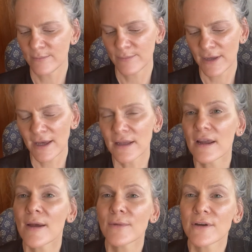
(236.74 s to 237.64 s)
But
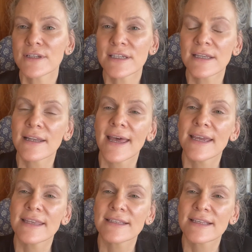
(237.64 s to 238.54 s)
I'm going to
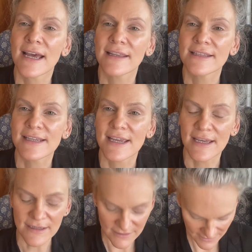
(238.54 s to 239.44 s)
lay this color
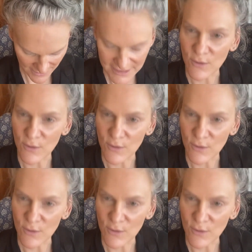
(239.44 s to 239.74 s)
down as a